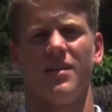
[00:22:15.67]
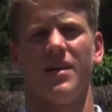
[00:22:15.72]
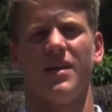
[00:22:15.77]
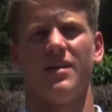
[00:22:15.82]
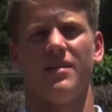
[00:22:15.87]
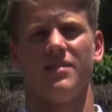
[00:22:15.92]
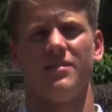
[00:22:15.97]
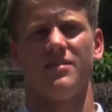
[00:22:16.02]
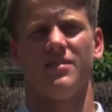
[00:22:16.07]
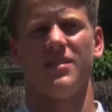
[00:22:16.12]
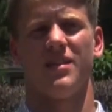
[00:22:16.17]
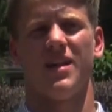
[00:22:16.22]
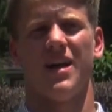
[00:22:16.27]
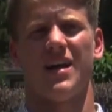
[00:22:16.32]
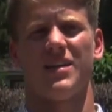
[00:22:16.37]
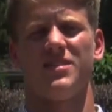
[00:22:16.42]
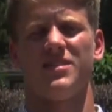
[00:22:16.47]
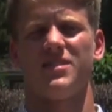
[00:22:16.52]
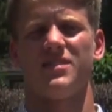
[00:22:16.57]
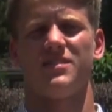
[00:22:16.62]
and
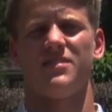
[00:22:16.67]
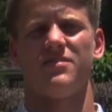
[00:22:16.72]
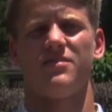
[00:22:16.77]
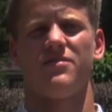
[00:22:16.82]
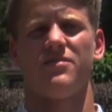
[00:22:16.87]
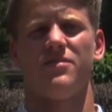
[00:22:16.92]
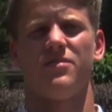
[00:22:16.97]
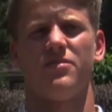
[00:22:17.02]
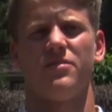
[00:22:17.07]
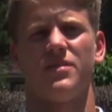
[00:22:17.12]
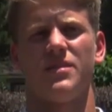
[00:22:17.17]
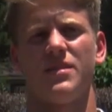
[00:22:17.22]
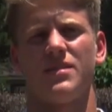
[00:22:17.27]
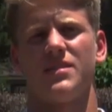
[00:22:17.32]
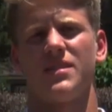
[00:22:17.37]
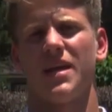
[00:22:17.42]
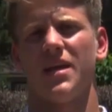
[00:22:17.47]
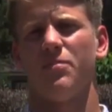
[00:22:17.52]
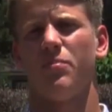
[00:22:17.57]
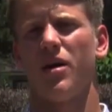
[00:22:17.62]
I just, to
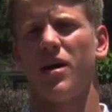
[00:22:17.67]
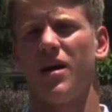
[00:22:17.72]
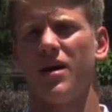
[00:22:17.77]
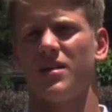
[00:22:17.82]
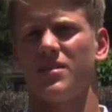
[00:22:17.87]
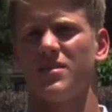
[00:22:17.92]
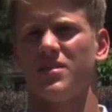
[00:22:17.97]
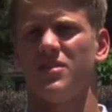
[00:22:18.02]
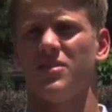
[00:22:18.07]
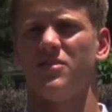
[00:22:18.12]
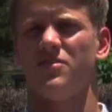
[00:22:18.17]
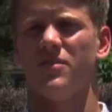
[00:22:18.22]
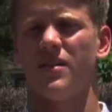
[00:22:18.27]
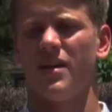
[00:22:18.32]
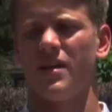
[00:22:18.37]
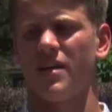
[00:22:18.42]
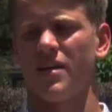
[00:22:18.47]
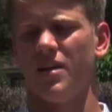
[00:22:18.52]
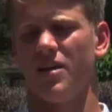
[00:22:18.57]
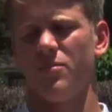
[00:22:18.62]
stay positive
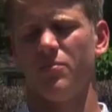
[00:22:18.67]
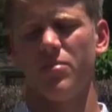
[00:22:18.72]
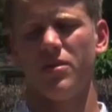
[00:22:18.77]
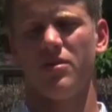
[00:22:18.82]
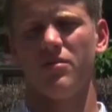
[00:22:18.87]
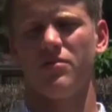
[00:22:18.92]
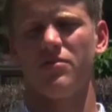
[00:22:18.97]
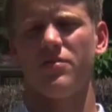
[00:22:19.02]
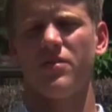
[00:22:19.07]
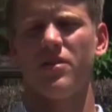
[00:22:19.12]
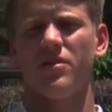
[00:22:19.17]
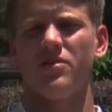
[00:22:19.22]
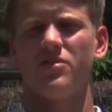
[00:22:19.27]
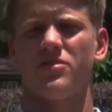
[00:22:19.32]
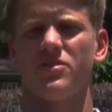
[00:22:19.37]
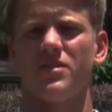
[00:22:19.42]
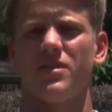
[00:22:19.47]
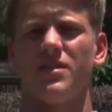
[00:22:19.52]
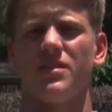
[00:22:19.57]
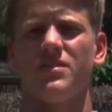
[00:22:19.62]
and keep Him
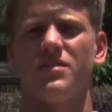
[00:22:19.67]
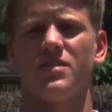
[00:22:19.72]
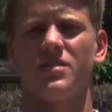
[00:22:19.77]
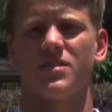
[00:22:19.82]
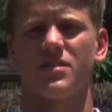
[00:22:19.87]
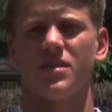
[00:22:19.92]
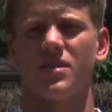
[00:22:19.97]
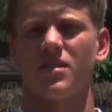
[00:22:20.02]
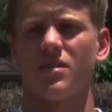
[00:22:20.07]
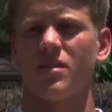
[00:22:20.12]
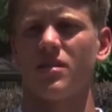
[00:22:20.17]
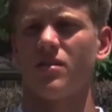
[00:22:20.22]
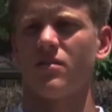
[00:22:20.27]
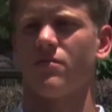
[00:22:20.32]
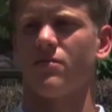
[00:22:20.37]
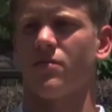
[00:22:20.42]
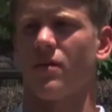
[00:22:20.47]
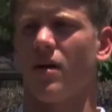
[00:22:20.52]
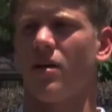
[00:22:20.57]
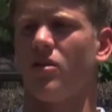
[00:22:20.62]
first and just
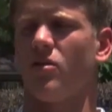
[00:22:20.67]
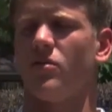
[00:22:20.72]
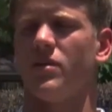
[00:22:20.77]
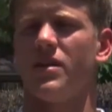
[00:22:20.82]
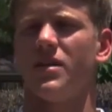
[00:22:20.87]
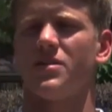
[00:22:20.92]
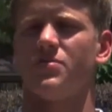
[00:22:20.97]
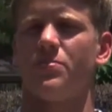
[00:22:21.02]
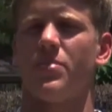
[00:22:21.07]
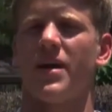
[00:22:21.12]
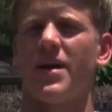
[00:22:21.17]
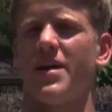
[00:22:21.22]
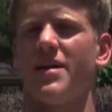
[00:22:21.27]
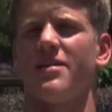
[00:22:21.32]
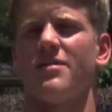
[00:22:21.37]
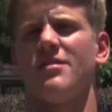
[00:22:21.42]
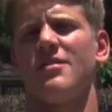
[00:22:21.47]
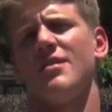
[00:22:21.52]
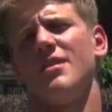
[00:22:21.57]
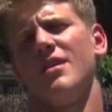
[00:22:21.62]
follow His
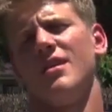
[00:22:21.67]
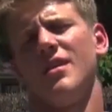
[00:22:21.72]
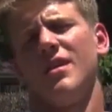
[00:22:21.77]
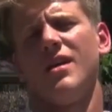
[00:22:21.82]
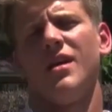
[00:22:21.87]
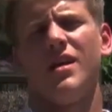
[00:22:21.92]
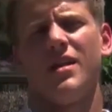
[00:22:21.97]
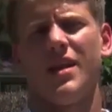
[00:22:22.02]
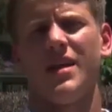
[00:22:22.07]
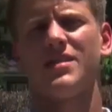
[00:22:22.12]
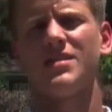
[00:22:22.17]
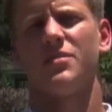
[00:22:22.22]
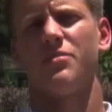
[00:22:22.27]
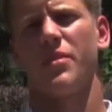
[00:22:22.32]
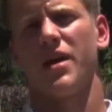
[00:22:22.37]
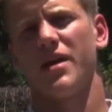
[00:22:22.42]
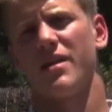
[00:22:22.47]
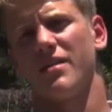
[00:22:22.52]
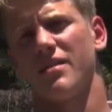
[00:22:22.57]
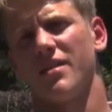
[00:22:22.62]
path. That's the
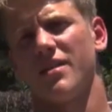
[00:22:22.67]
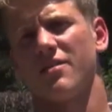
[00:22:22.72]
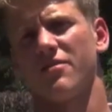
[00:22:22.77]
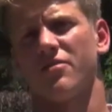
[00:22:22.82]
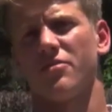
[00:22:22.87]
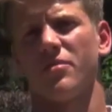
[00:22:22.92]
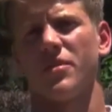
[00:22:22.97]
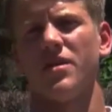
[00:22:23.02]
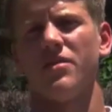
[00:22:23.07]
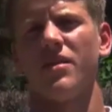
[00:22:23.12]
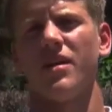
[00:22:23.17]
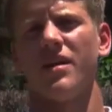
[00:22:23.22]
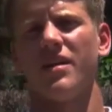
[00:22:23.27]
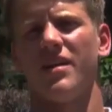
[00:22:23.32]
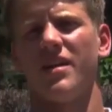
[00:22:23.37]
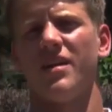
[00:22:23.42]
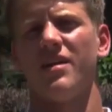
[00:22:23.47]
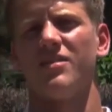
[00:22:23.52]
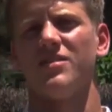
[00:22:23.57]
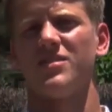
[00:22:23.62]
main thing for me right
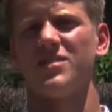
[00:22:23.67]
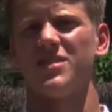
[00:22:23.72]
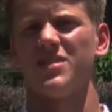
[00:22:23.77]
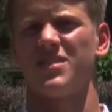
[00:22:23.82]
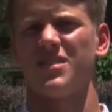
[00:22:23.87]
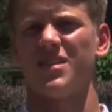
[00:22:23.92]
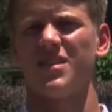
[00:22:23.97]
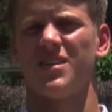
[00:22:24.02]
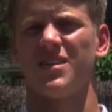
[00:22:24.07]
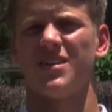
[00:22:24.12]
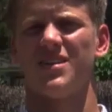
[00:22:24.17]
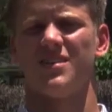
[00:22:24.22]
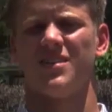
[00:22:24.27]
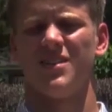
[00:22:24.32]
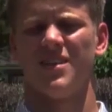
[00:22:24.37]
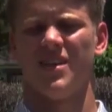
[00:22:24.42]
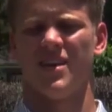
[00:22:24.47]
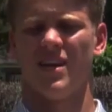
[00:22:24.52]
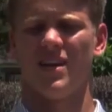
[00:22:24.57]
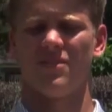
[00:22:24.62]
now. It's just
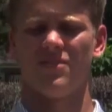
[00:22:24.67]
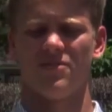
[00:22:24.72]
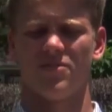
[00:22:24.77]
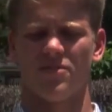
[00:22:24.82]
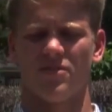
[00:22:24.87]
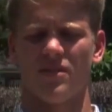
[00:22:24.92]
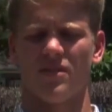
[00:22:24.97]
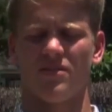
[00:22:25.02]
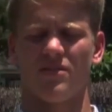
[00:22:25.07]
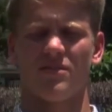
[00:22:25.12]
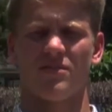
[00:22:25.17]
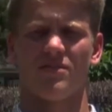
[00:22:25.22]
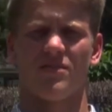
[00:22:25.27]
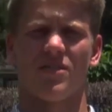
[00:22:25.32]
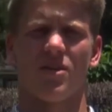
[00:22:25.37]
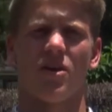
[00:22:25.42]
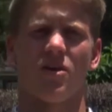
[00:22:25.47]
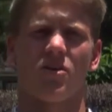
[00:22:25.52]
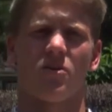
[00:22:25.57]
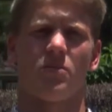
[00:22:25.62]
and for
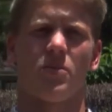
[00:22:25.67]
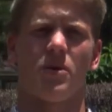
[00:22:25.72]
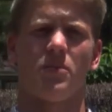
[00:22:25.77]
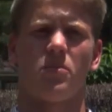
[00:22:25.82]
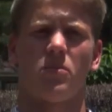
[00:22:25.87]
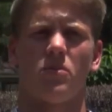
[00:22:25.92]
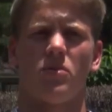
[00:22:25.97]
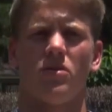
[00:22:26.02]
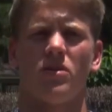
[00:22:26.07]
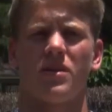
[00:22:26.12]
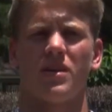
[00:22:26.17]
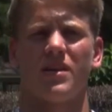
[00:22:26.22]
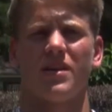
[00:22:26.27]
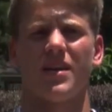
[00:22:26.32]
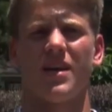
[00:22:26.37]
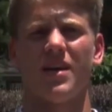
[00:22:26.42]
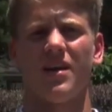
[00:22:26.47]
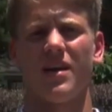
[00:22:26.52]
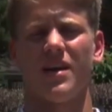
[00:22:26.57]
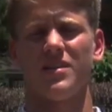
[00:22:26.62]
younger people looking
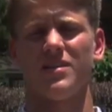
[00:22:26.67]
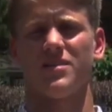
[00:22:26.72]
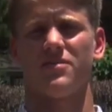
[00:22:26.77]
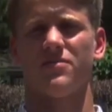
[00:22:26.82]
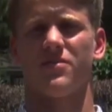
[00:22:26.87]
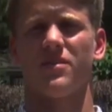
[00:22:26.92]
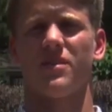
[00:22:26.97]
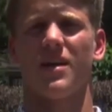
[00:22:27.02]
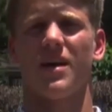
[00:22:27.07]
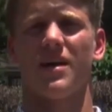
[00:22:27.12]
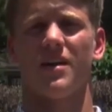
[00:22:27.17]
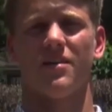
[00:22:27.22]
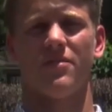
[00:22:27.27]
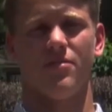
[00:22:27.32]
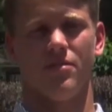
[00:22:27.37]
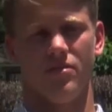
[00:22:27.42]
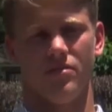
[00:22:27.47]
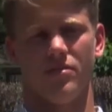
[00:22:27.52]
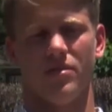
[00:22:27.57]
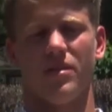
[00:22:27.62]
down, I just feel like
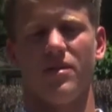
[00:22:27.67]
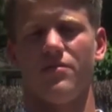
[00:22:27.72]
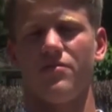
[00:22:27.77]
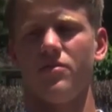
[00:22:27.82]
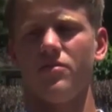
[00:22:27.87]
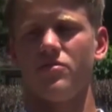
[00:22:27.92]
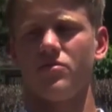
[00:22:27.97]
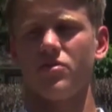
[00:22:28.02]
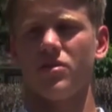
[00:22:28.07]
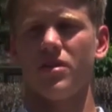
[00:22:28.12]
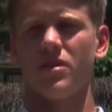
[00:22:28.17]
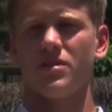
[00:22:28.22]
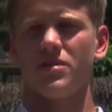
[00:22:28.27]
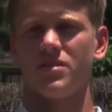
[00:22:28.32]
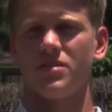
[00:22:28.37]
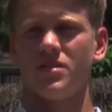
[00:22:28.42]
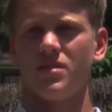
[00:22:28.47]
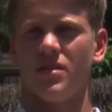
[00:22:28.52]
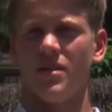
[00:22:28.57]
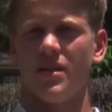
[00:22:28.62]
if you
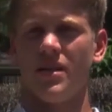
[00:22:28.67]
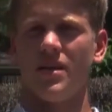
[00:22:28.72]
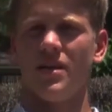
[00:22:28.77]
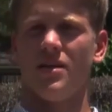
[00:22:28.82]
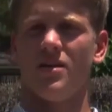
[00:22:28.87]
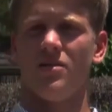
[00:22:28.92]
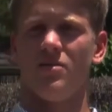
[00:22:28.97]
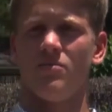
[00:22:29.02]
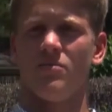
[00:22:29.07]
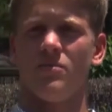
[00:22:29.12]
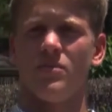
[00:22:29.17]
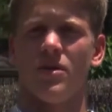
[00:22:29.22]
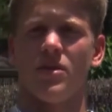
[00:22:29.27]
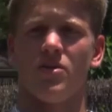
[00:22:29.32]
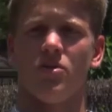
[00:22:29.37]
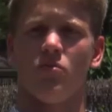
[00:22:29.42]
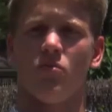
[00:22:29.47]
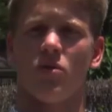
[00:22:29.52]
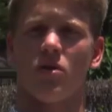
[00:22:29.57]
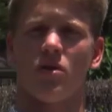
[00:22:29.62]
trust Him
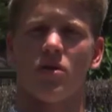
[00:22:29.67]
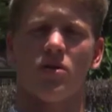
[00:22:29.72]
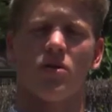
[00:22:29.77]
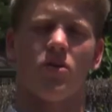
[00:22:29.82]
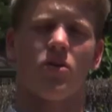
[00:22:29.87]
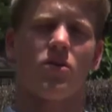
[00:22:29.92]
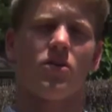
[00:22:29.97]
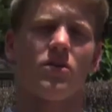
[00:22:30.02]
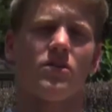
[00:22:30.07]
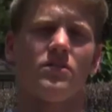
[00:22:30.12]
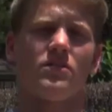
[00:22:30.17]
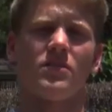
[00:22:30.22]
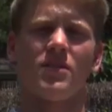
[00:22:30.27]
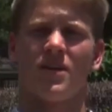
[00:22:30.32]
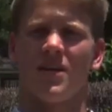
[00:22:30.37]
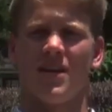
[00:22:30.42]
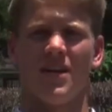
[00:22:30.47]
and you work hard,